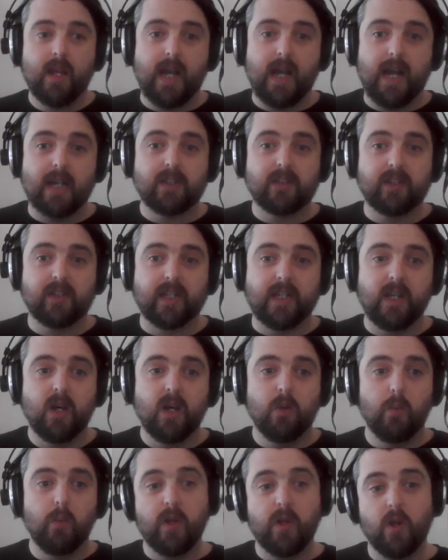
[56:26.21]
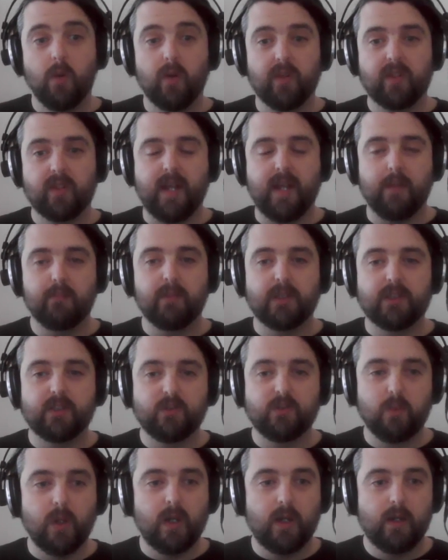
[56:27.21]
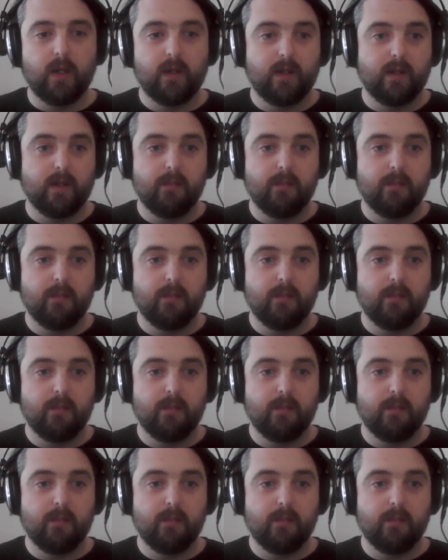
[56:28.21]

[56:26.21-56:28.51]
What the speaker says: actually, we know what the temperatures were